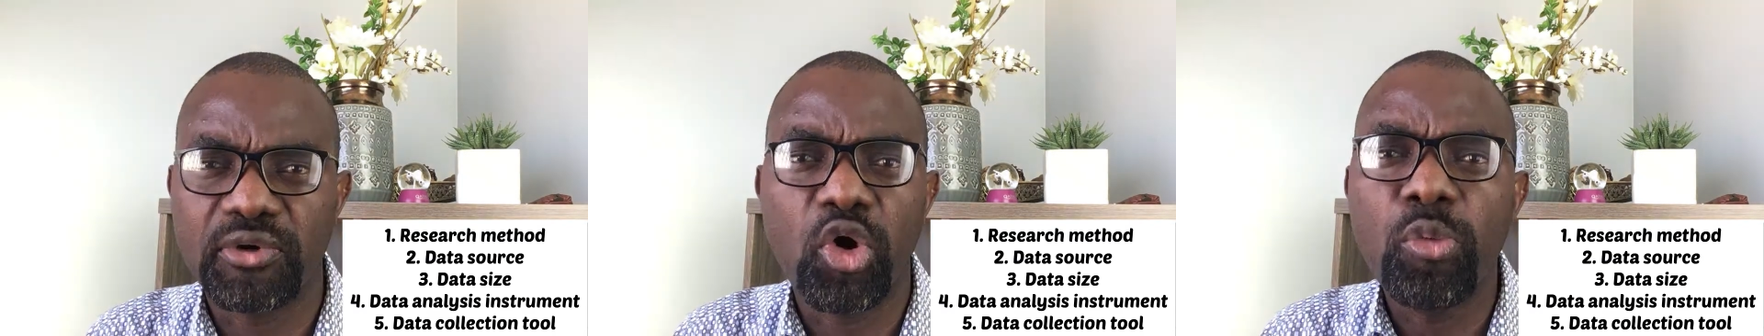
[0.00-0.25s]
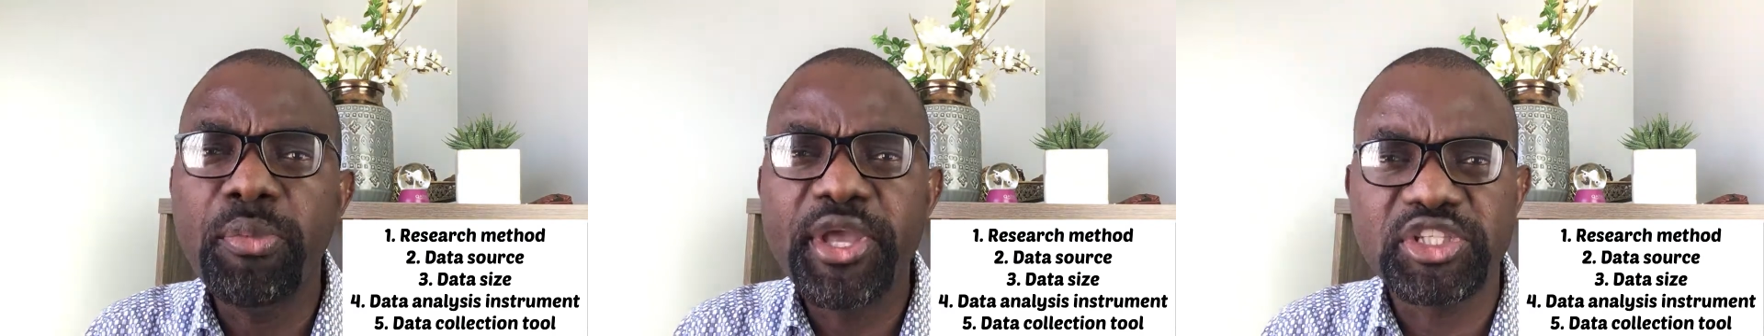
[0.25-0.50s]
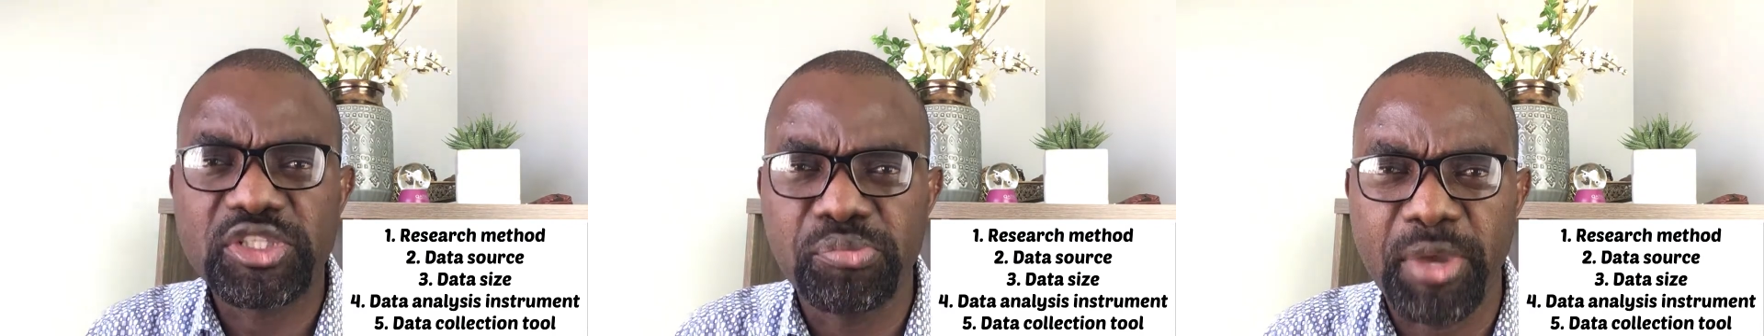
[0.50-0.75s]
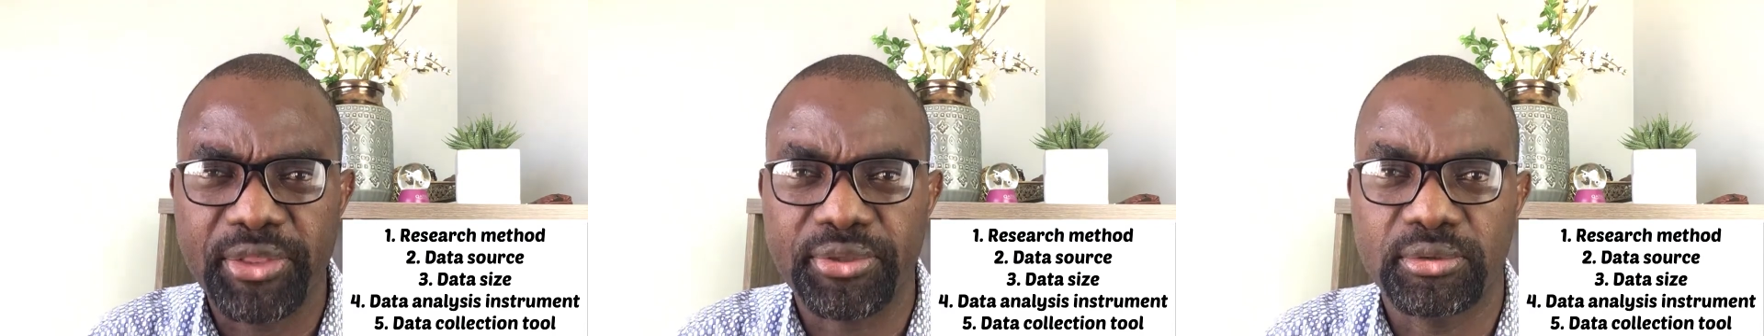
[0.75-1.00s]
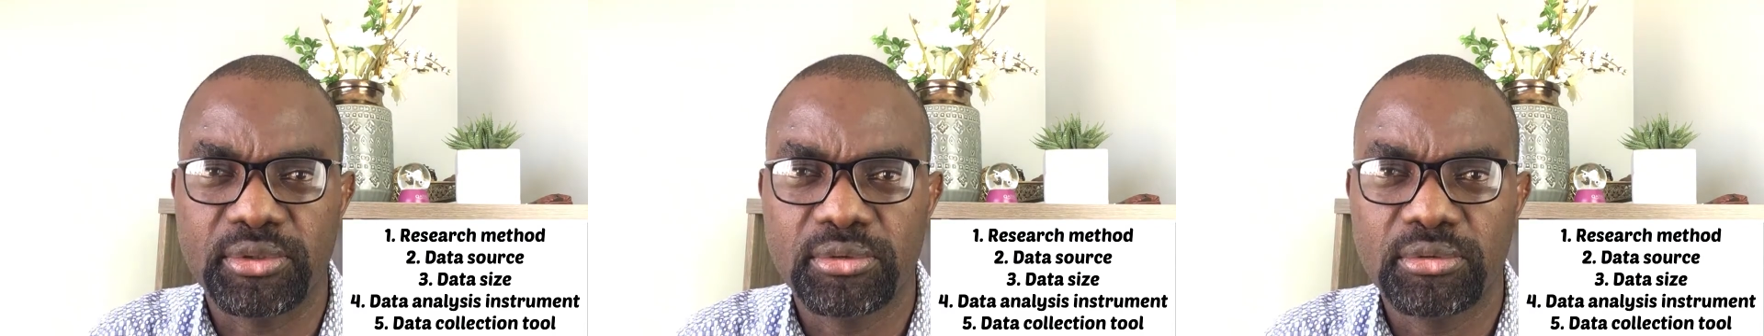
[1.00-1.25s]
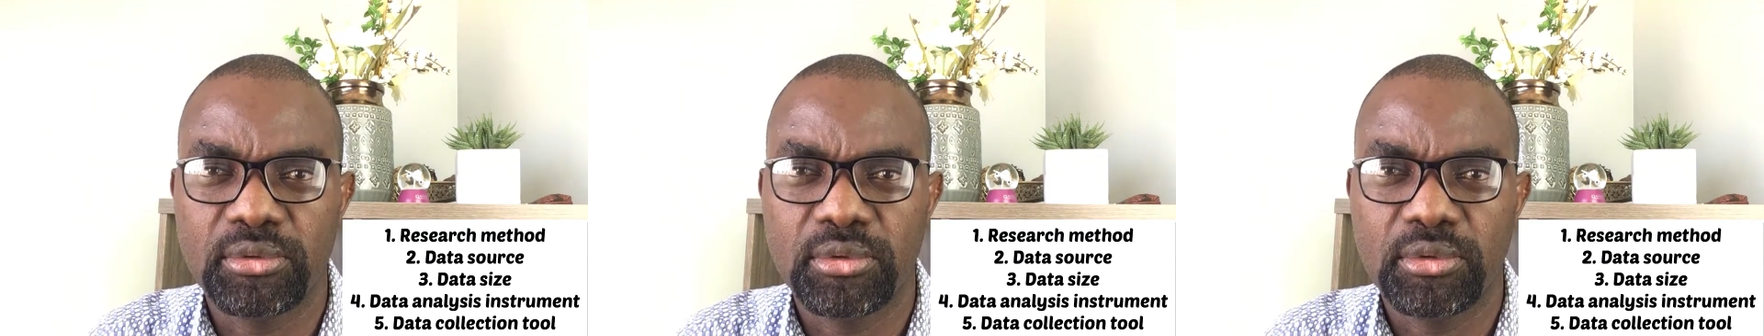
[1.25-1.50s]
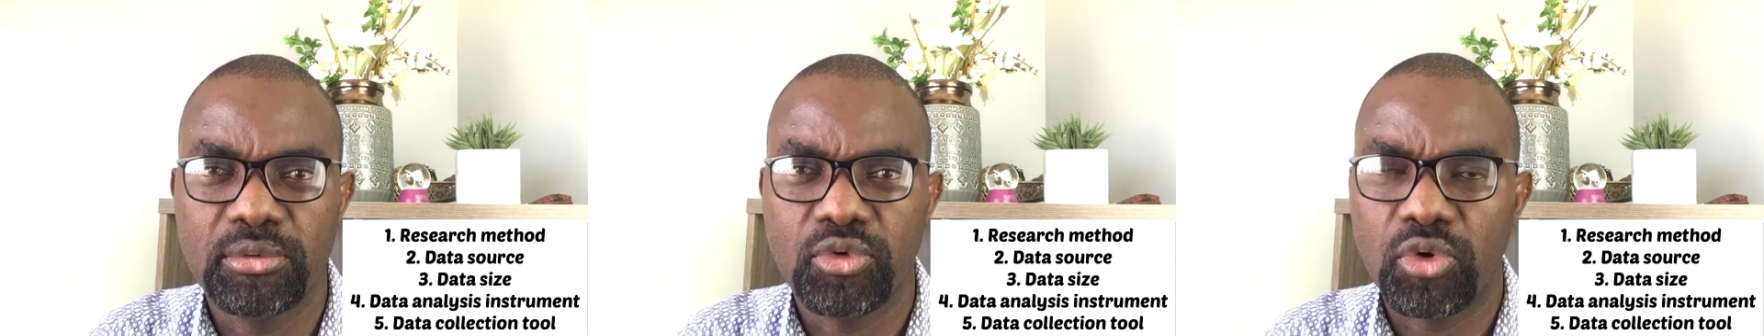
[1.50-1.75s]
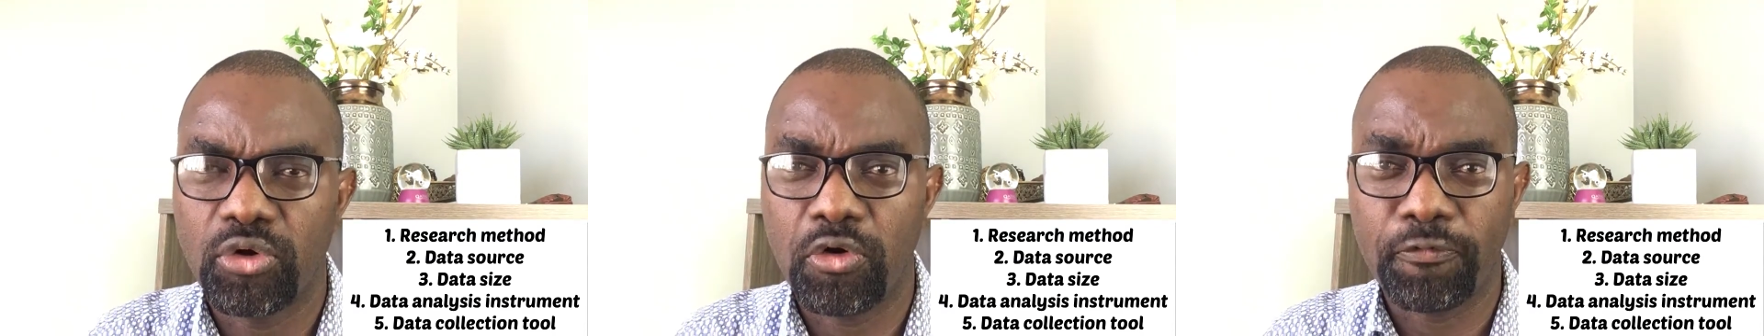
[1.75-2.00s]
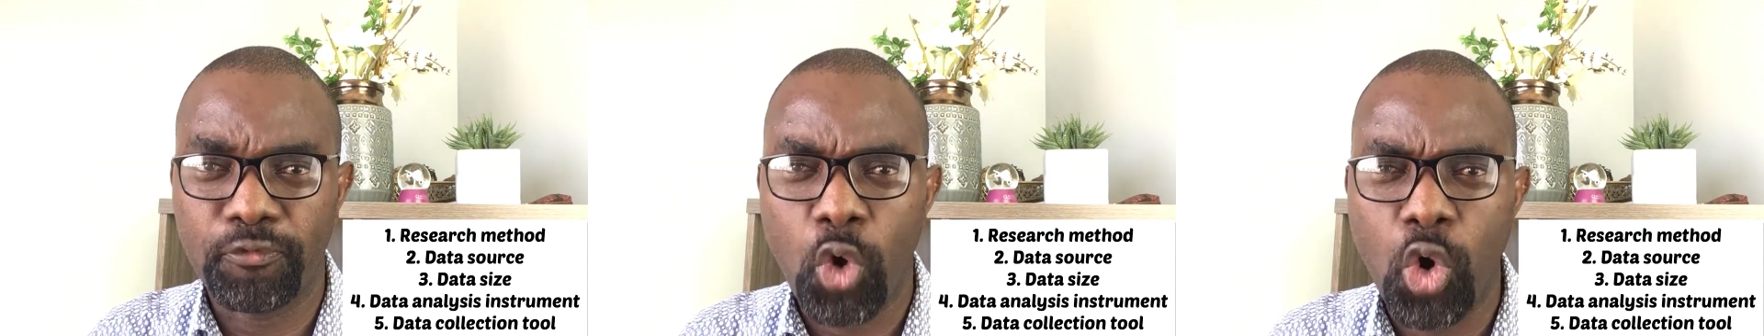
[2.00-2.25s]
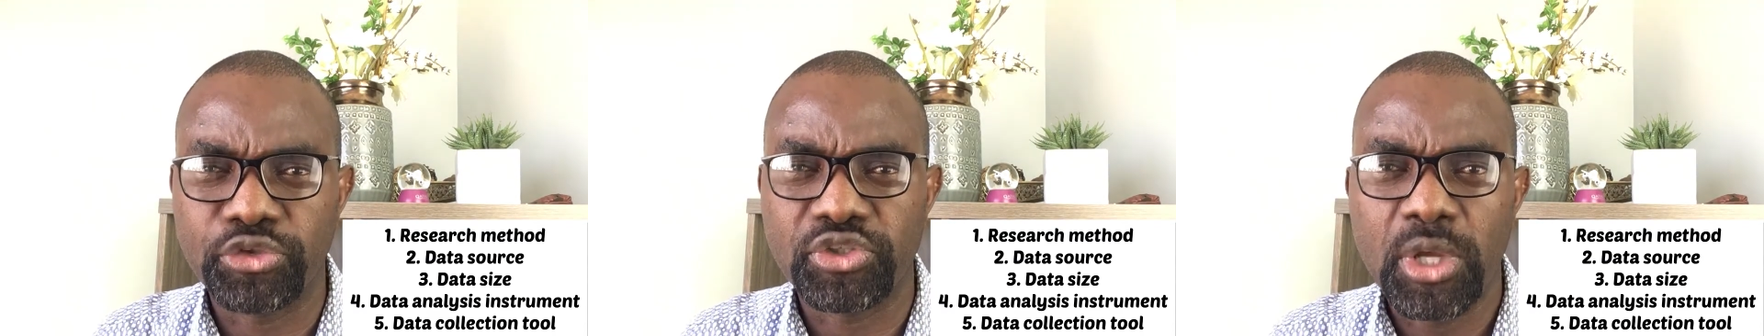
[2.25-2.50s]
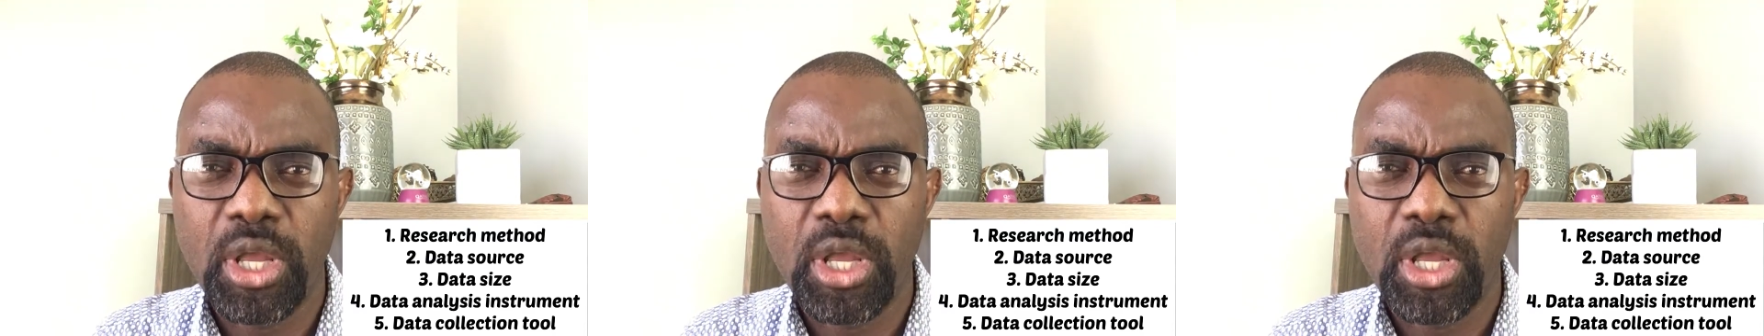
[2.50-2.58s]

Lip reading: or mixed method. Of course,